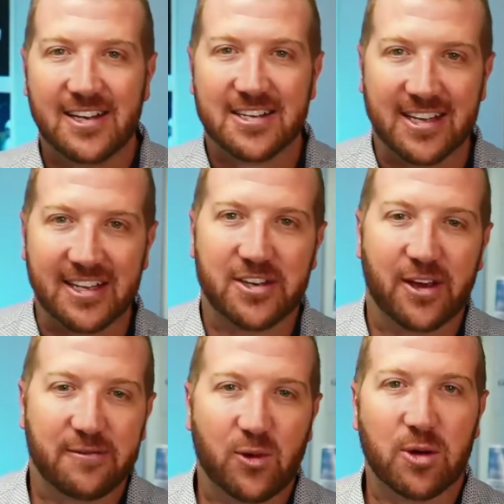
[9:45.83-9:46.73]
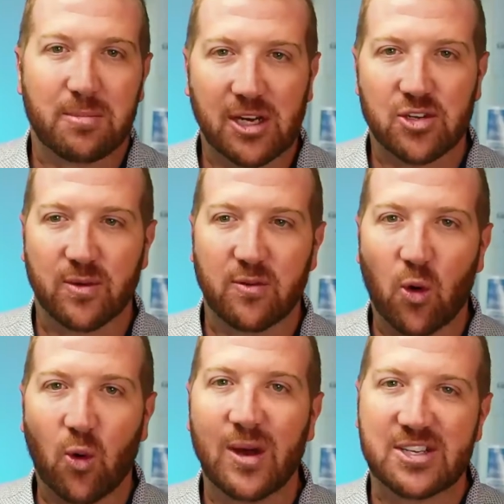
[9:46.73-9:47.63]
So let's go forward and make sure we've
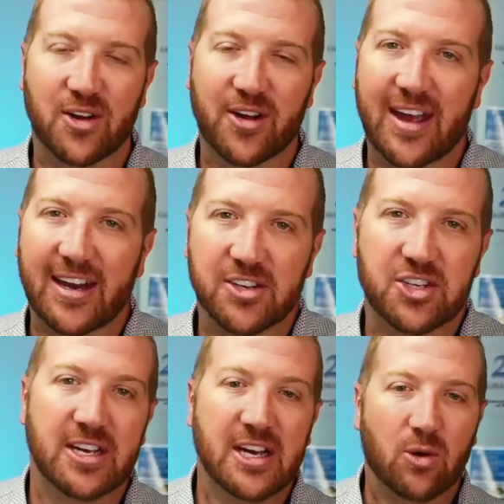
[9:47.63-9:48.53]
always got our energy.